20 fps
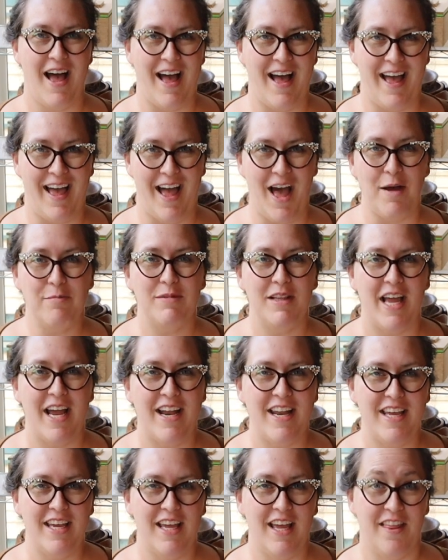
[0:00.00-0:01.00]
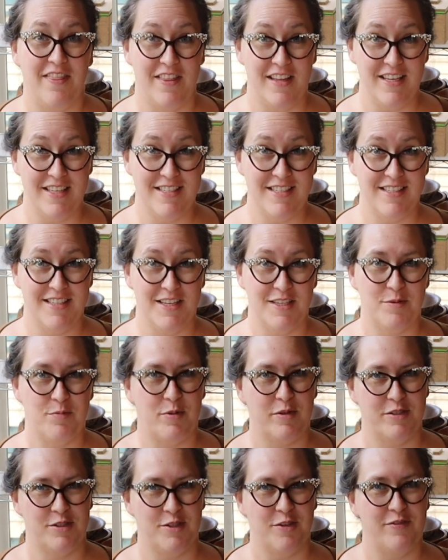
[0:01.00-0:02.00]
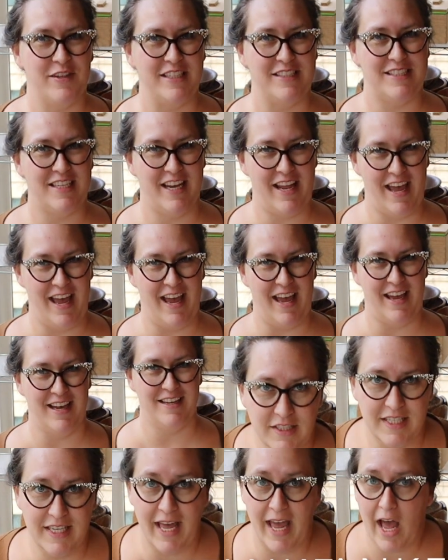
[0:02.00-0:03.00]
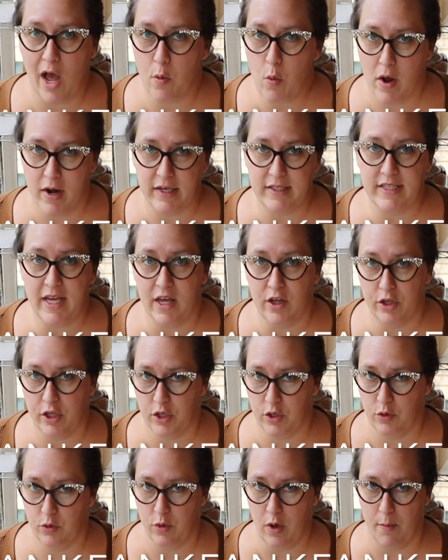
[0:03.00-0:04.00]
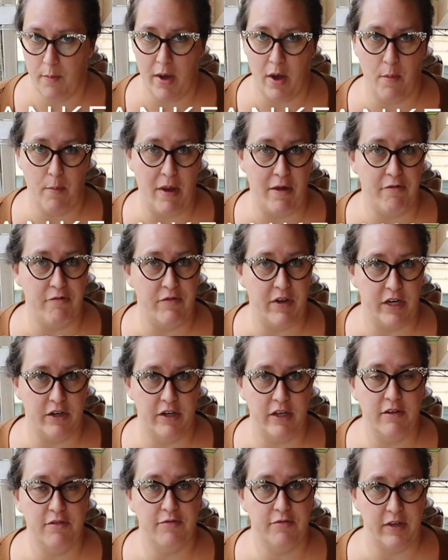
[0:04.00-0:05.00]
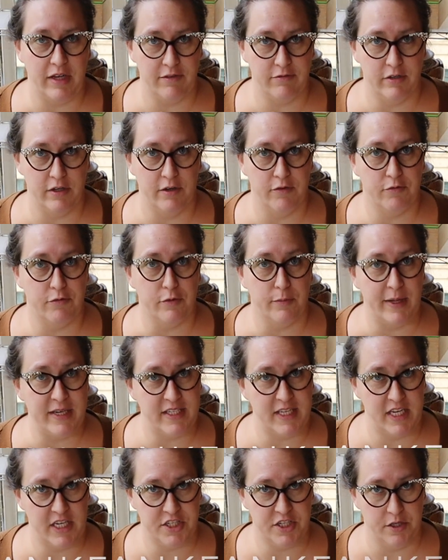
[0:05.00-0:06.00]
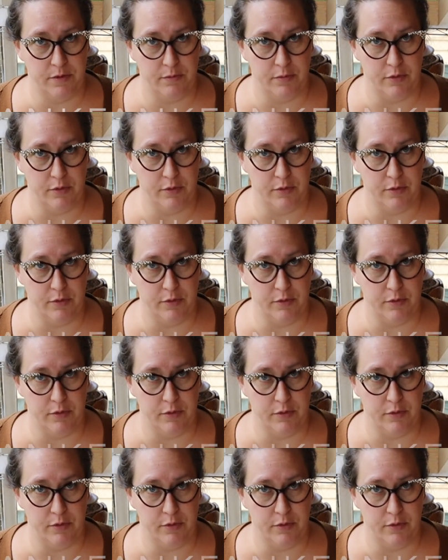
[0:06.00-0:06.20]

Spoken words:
Hi, I'm Lanny, and this is Preserving Today. Today I want to tell you about my very favorite fermentation